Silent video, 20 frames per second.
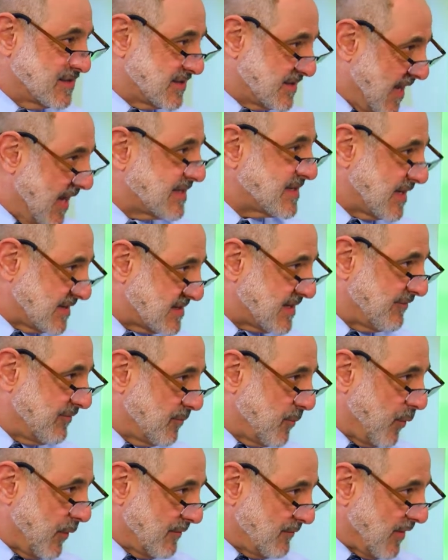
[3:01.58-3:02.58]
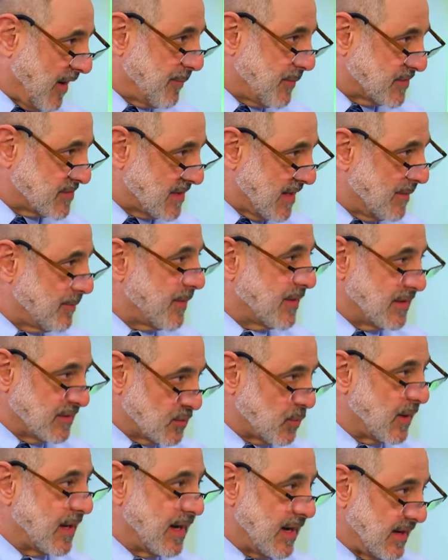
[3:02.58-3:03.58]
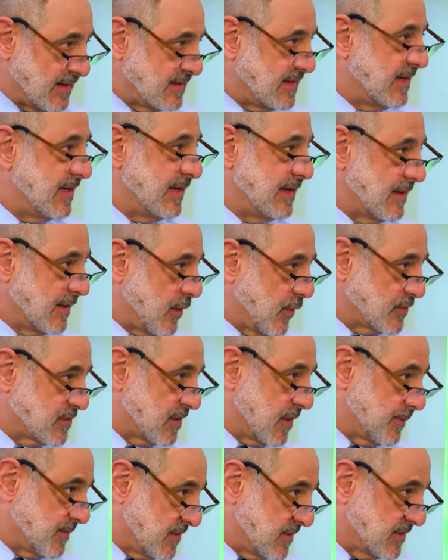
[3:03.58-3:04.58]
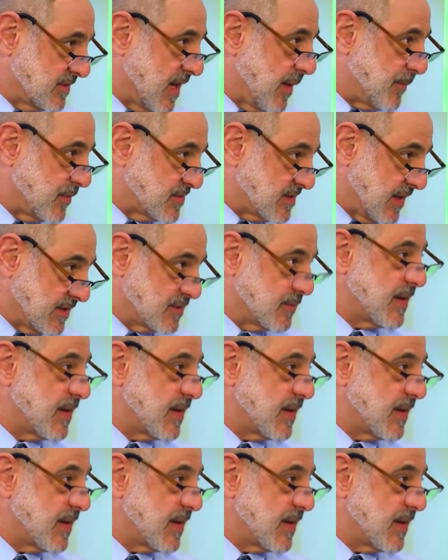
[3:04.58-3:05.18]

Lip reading: stays at 7.5%, but in 2019, it goes up to 10%.